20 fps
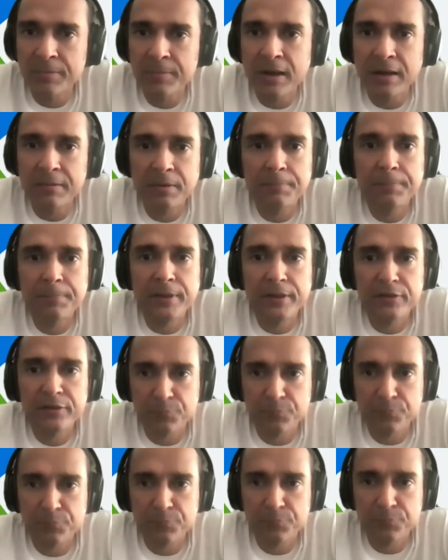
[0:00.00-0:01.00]
yeah yeah so i'm
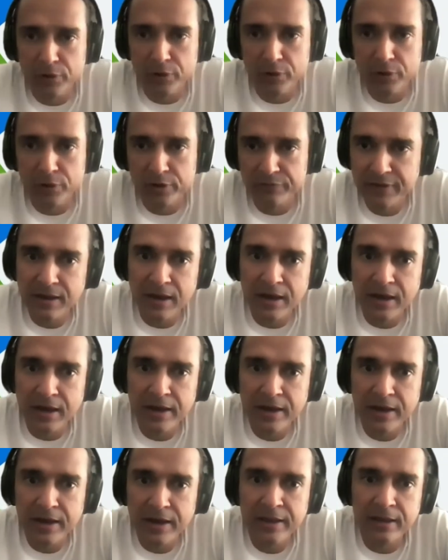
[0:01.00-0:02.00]
i'm a big
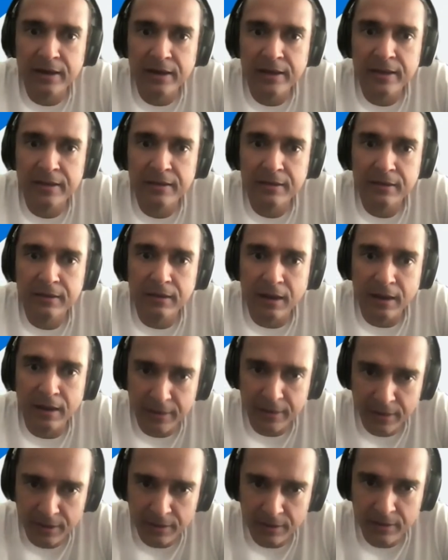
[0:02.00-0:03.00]
spotify fan i
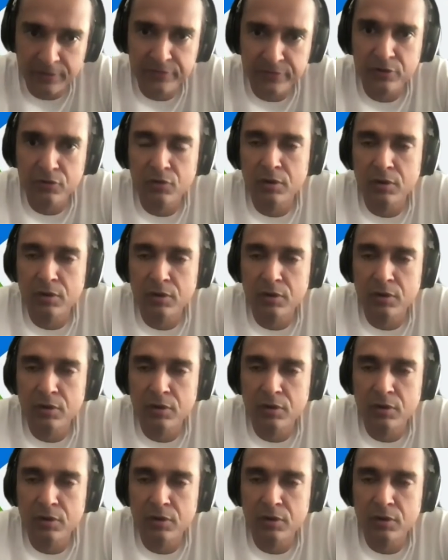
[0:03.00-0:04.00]
i i
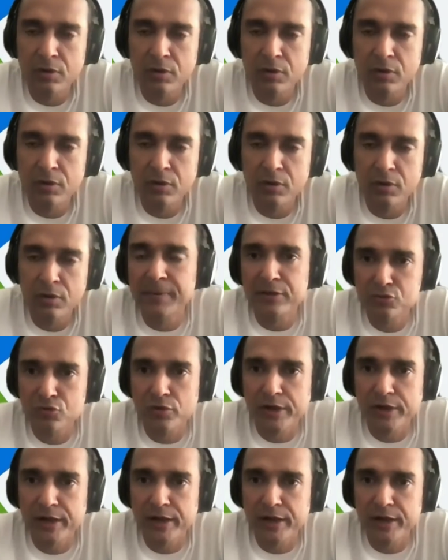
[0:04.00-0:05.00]
listen to a lot of
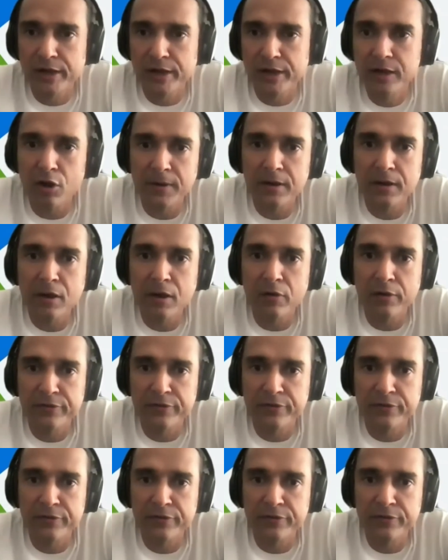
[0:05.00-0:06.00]
uh, i mean i used to read a
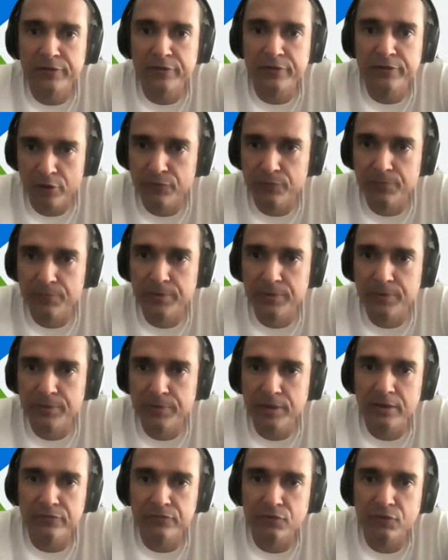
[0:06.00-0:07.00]
lot but now it's
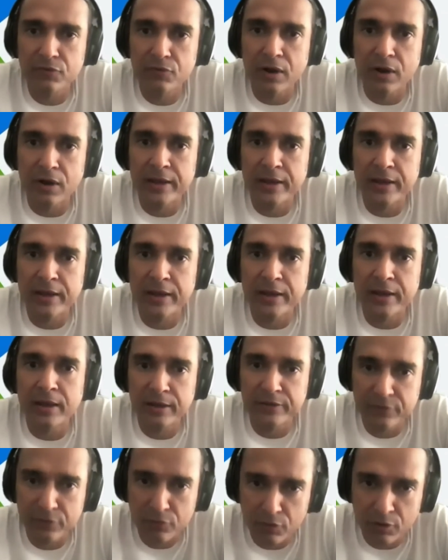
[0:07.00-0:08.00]
audiobooks for me uh,
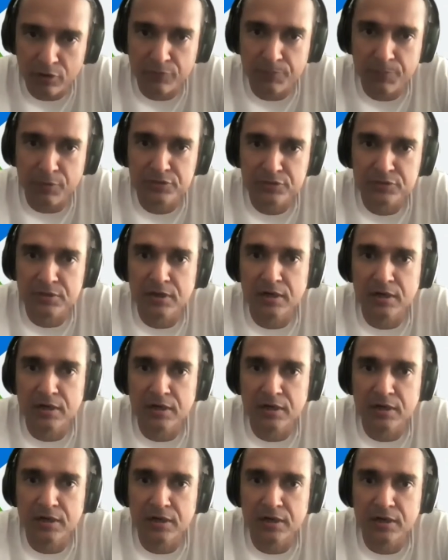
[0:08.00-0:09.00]
so i i listen to a lot
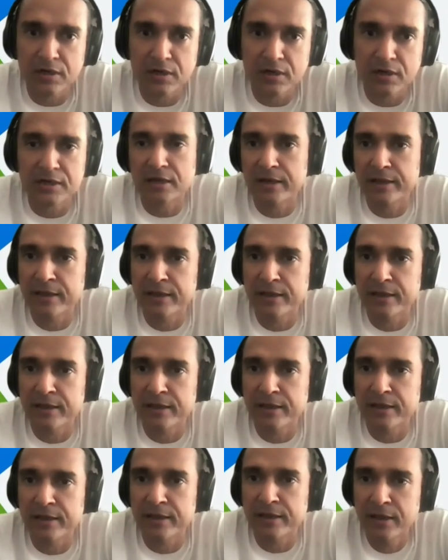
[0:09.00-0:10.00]
of podcasts
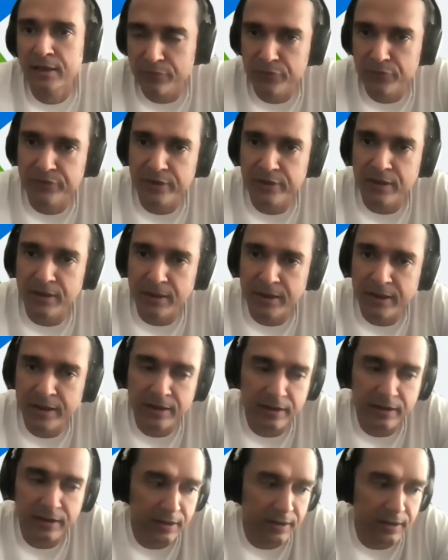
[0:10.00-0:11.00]
i listen to a
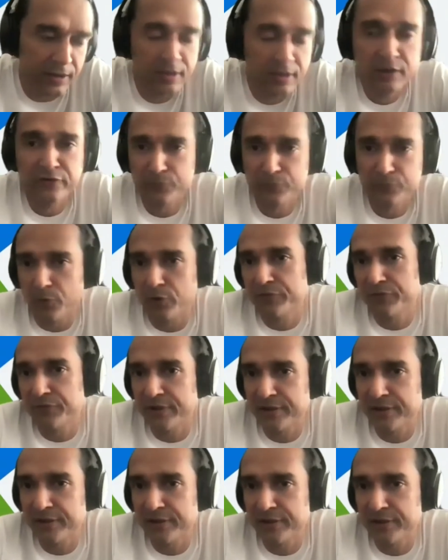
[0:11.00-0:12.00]
lot of music and
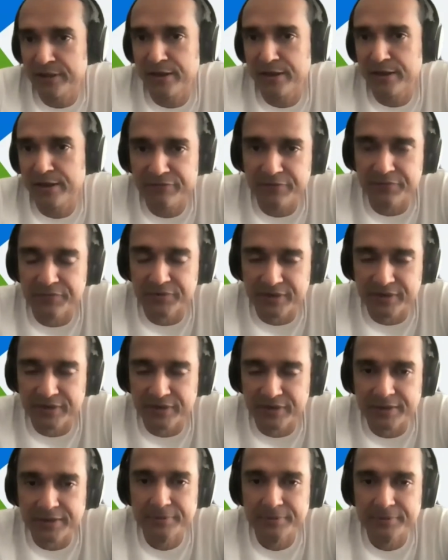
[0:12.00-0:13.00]
uh, spotify
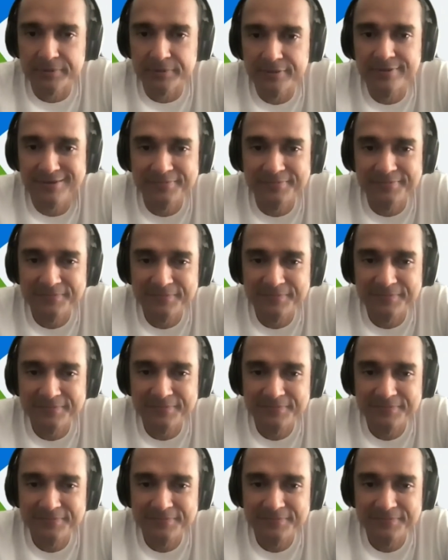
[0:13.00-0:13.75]
there is my favorite app